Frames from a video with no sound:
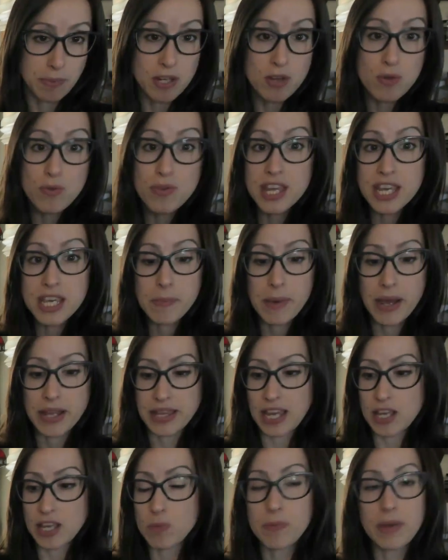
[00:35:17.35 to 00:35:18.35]
And you think about
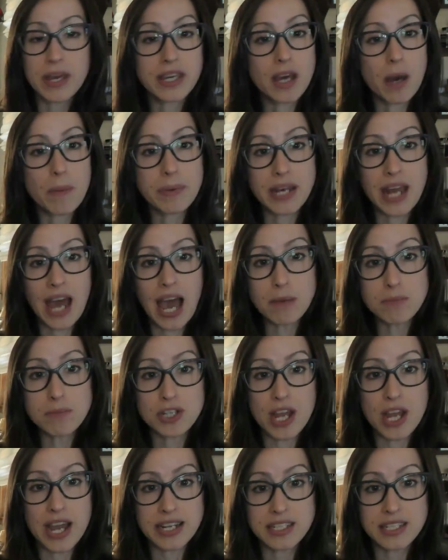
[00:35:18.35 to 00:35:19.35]
that. You pick up an
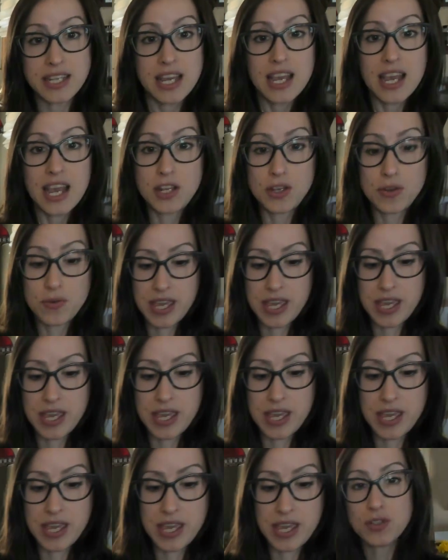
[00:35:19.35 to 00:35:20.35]
object and you
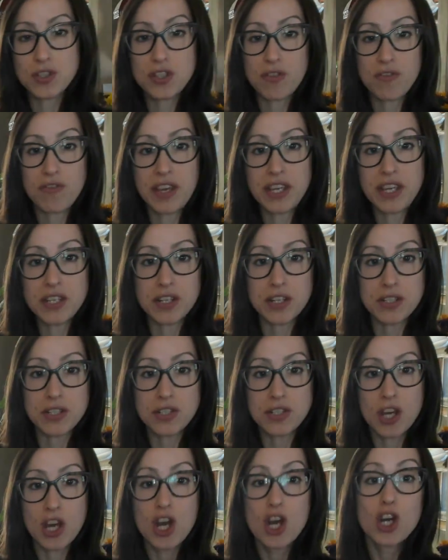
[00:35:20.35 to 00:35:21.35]
can't use those two fingers.